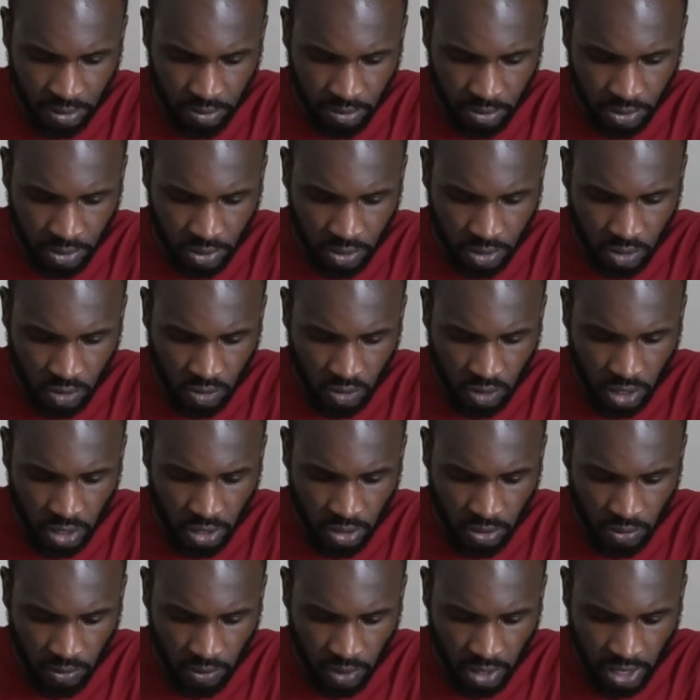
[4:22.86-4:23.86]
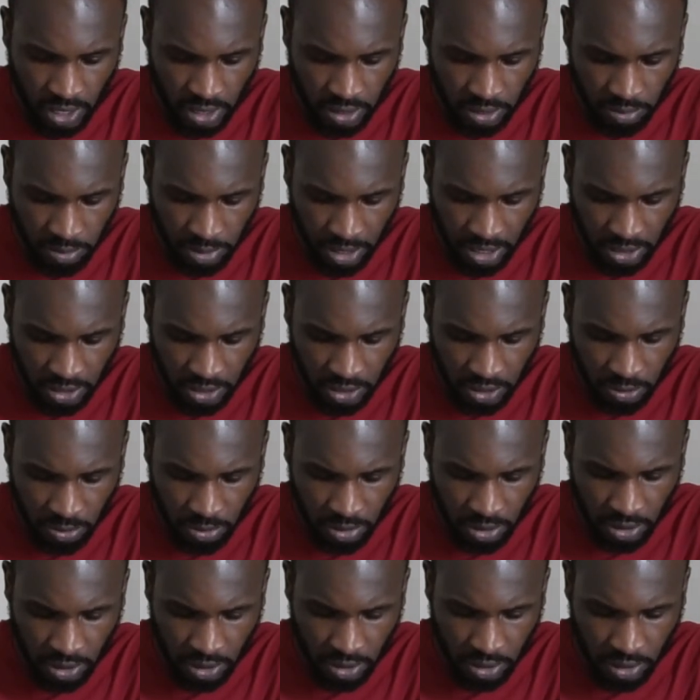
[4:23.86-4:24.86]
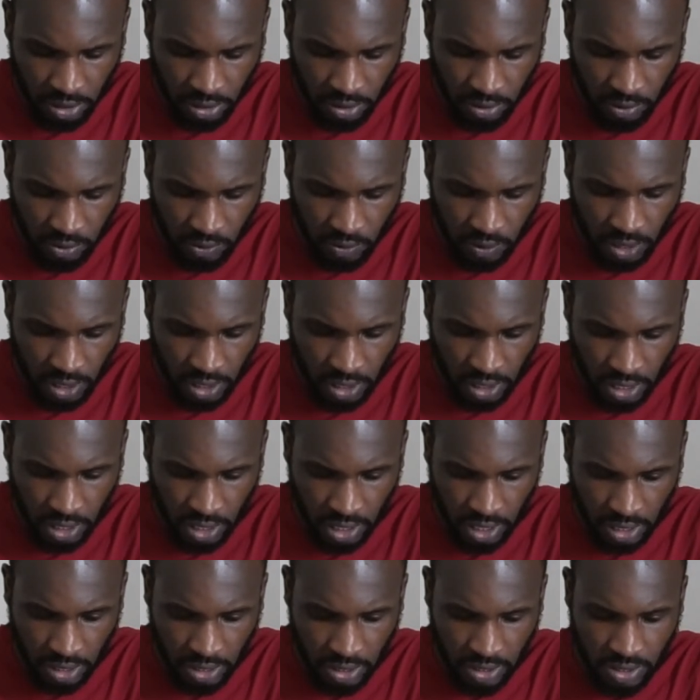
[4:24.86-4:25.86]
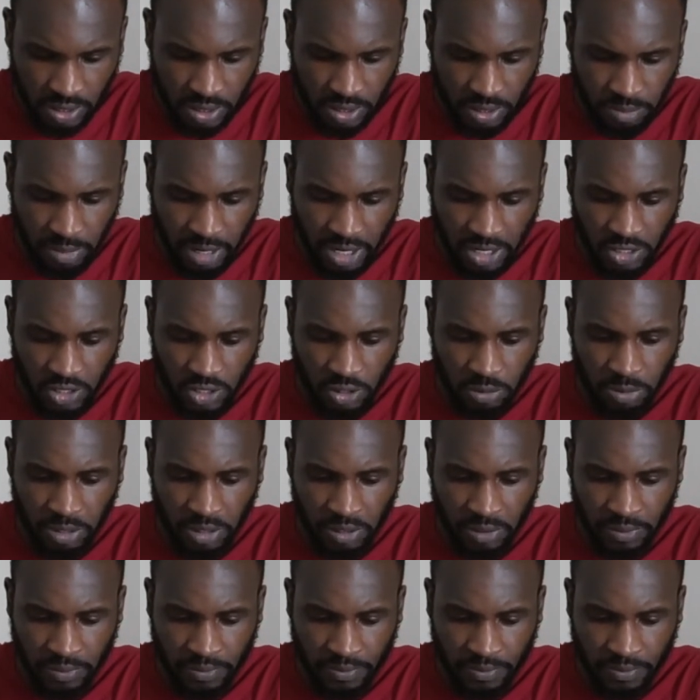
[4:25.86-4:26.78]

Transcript: Just trying to get my Gmail. Okay, yeah, this is my Gmail.